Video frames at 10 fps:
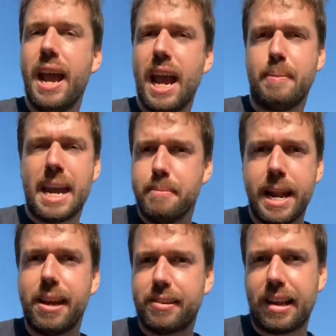in about 8
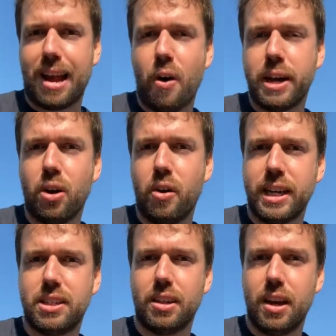minutes. That's how I got
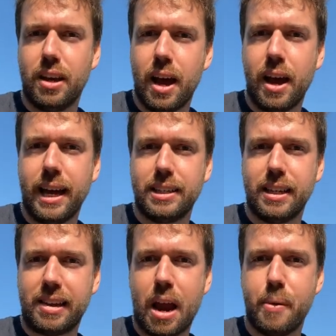into
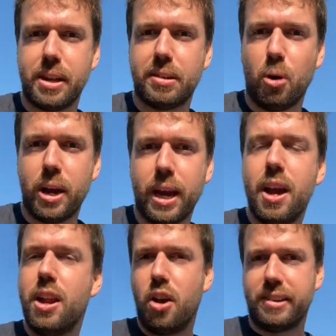this area this morning.
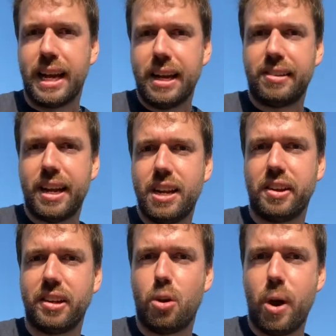Nice and easy,
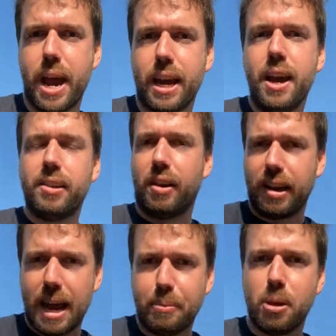nice and quick, so it's
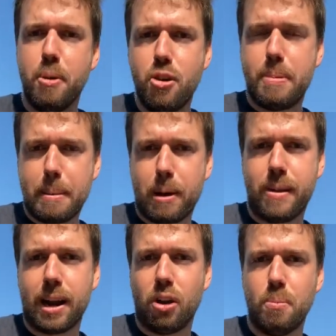able to move people
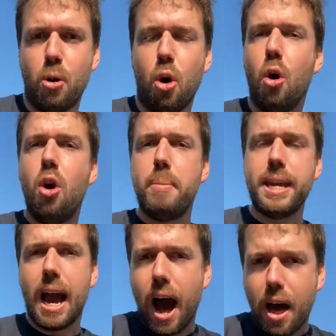around a lot more. But
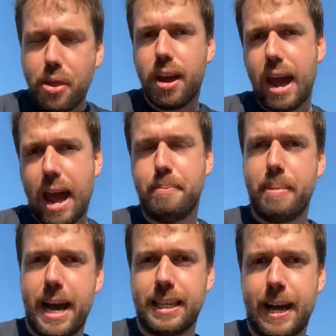the other
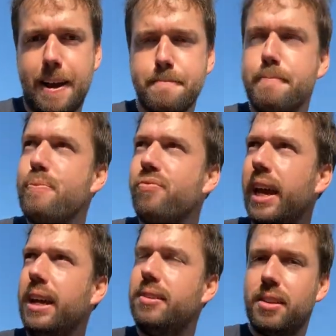impact of that
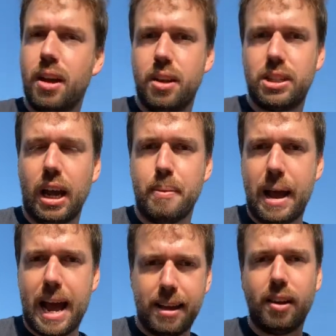is that
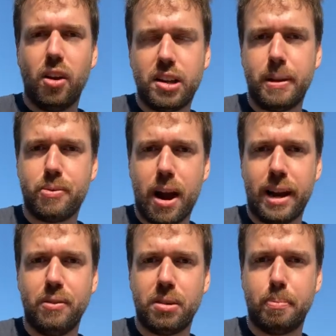as the high-speed rail
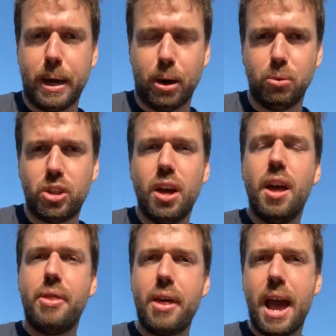link was
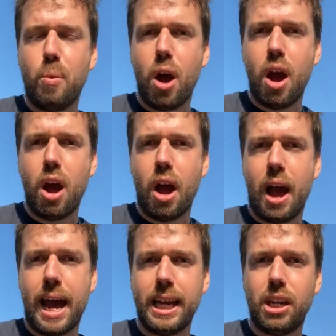built, there were
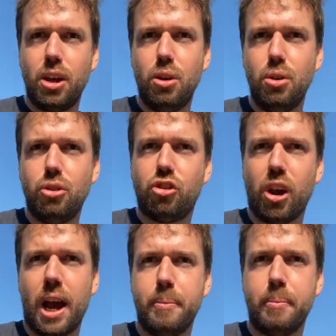a huge
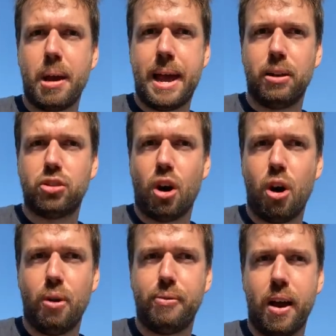amount
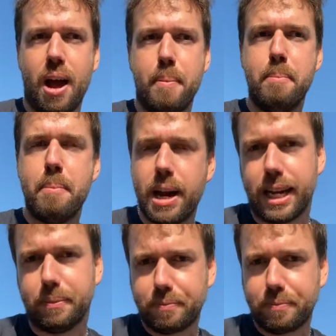of money